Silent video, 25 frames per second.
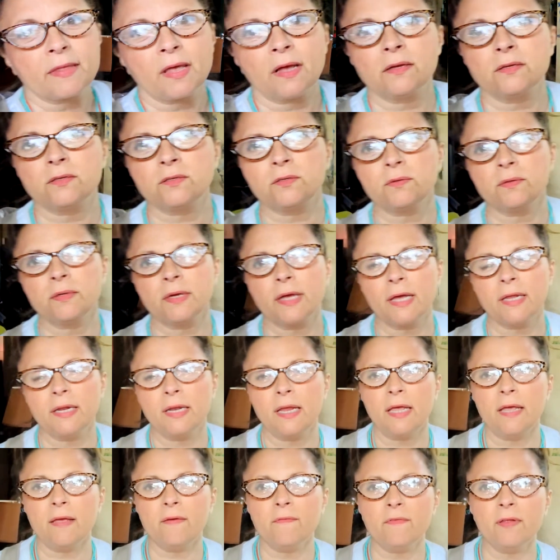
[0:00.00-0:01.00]
So again,
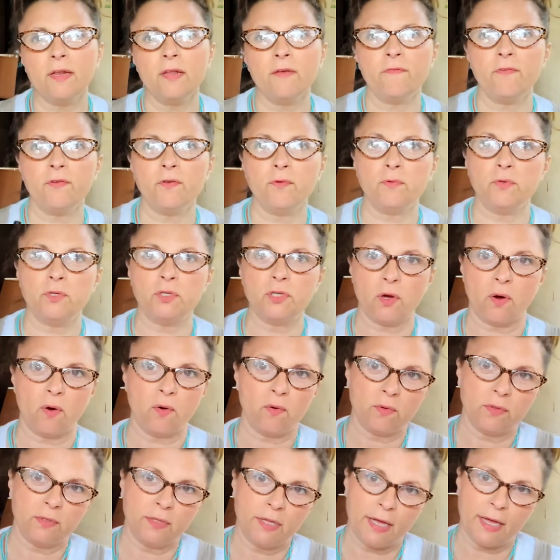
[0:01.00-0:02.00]
even if you
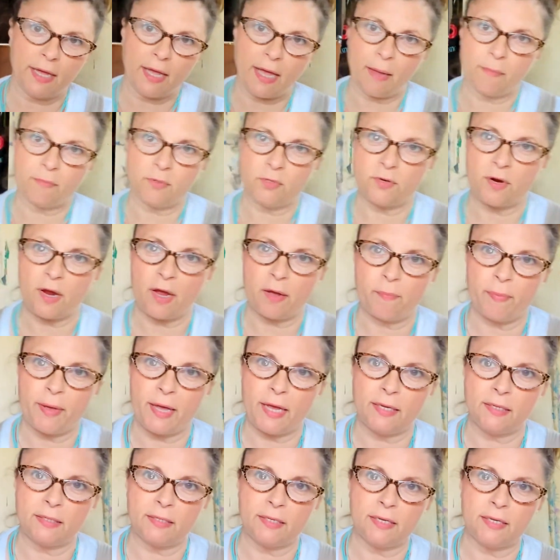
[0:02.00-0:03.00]
don't like abstract
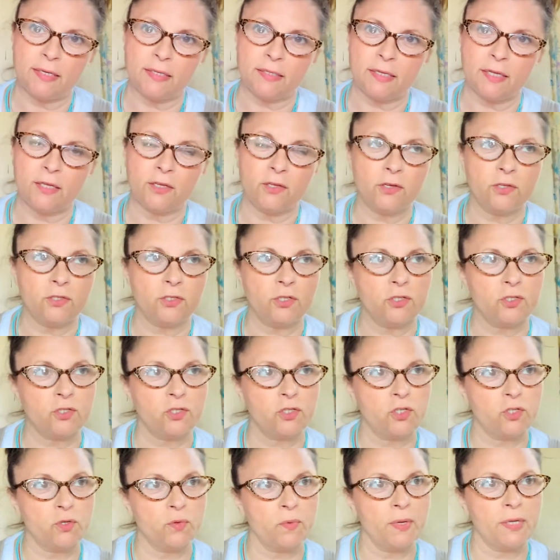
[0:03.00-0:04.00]
paintings and you're
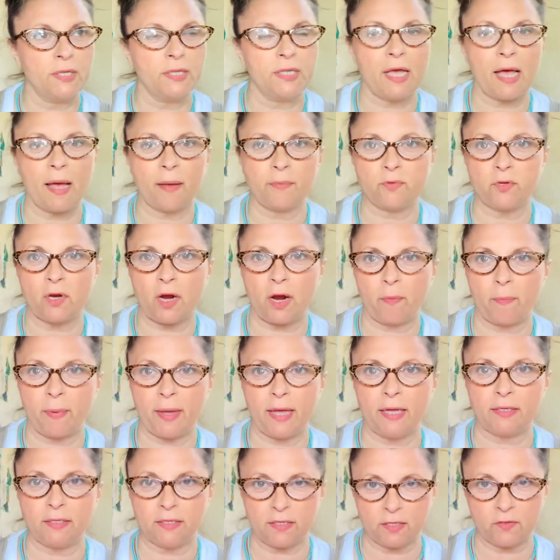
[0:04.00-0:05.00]
just doing the abstract
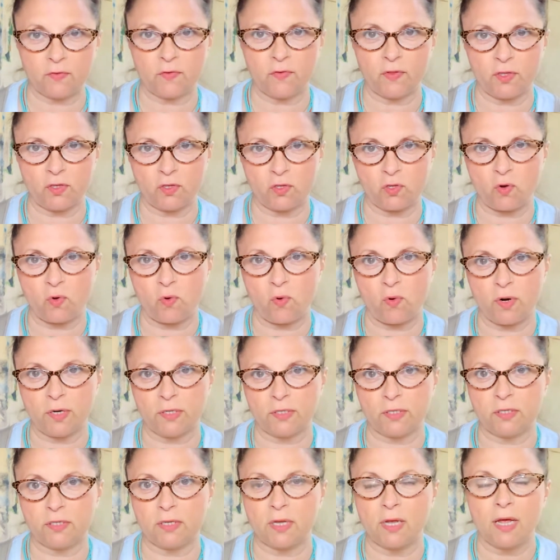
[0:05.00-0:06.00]
paintings for this
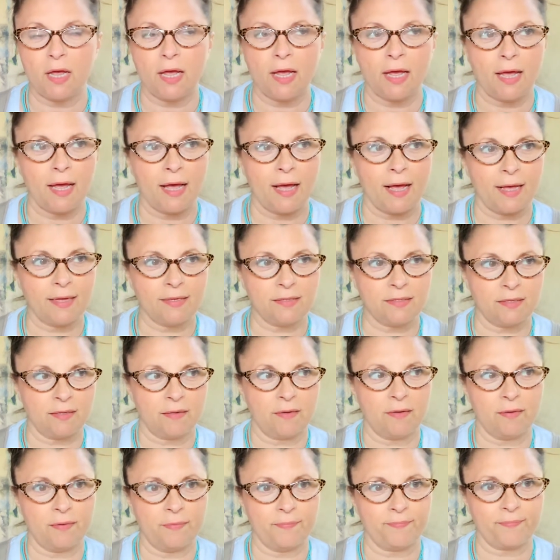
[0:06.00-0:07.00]
course as
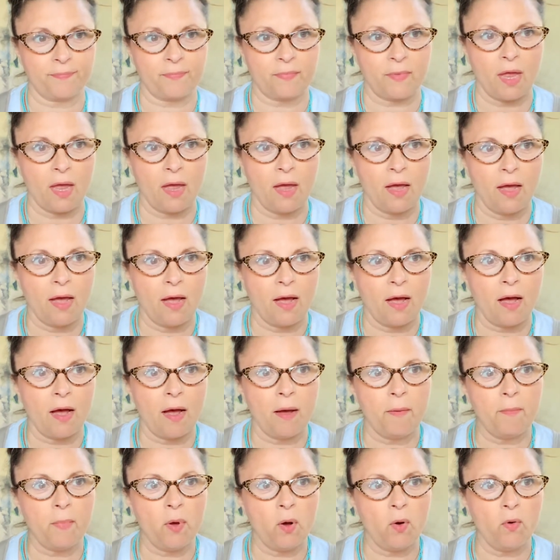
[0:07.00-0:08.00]
a
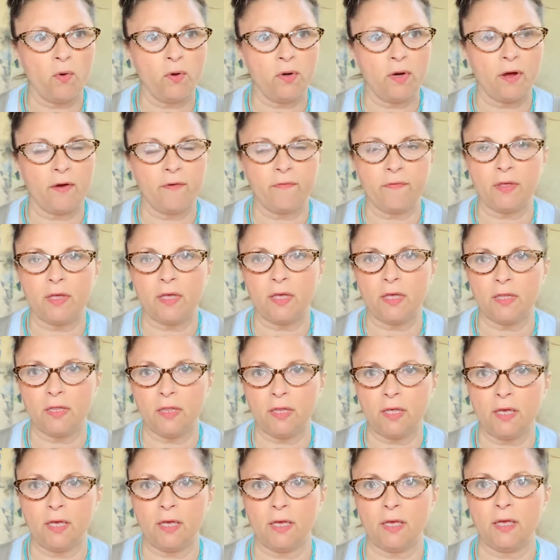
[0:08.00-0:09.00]
mode of
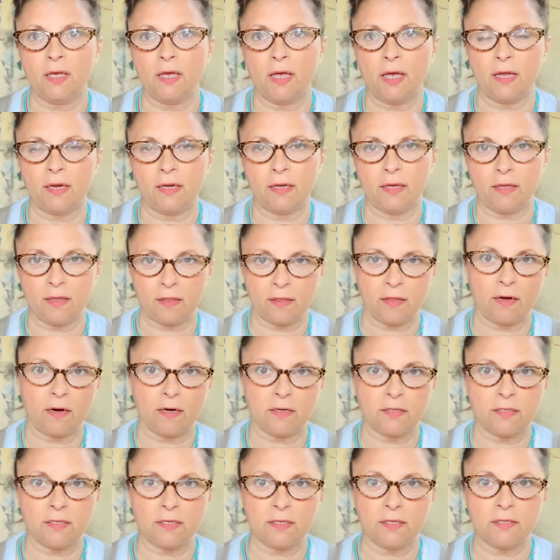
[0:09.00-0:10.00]
healing and
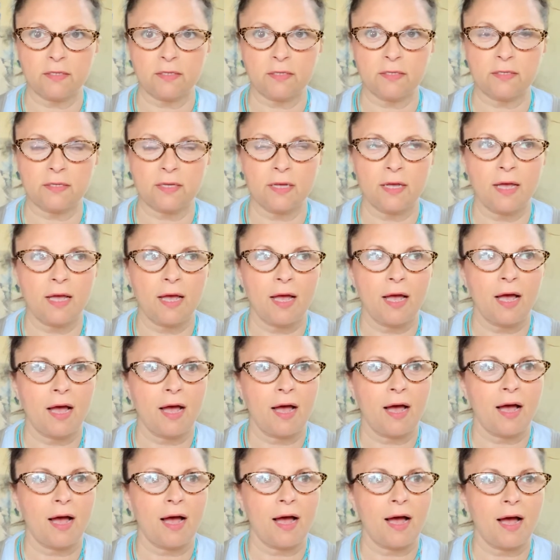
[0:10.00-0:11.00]
catharsis,
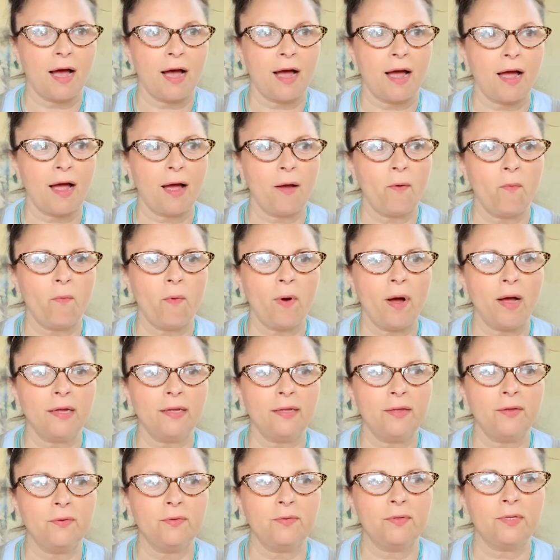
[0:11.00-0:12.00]
I want
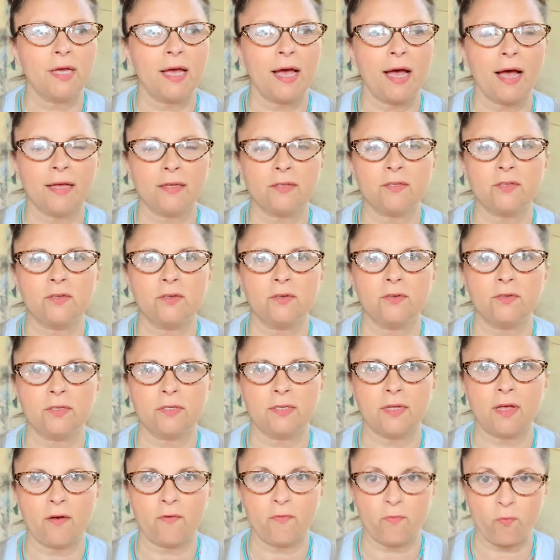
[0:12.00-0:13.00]
you to ask
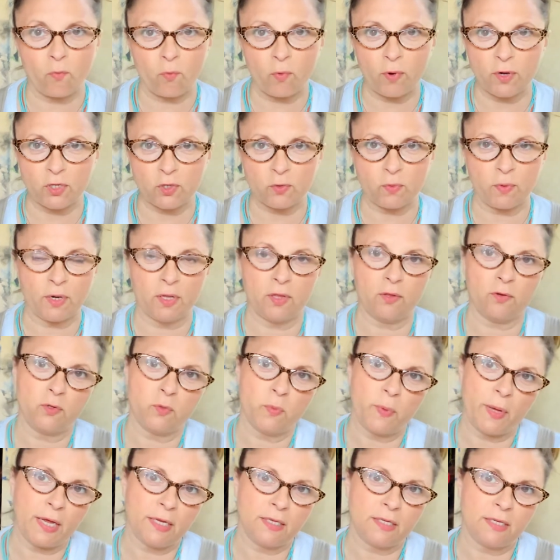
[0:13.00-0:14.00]
yourself which one of those
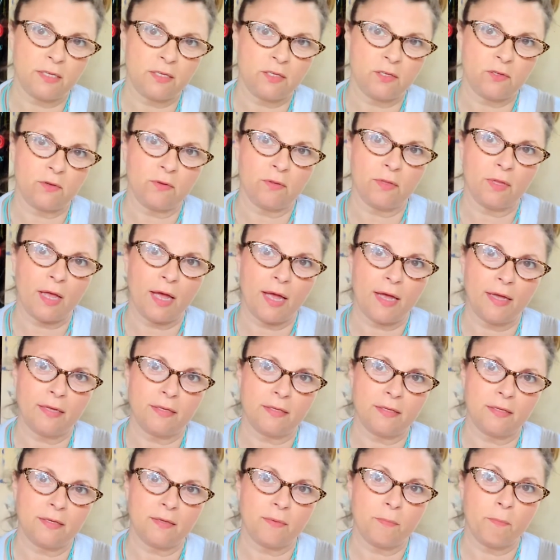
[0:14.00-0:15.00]
paintings you
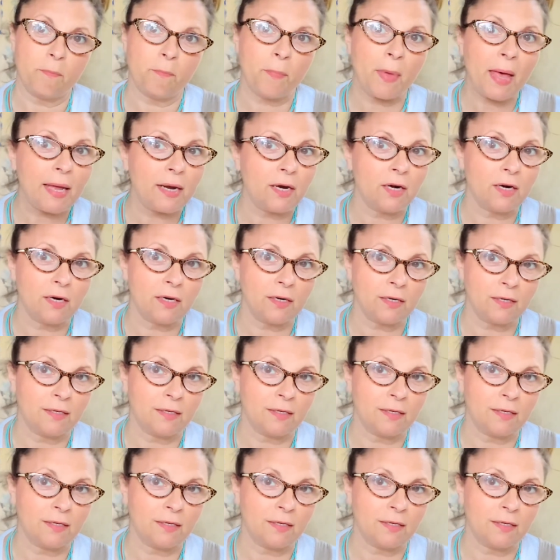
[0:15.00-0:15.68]
liked better,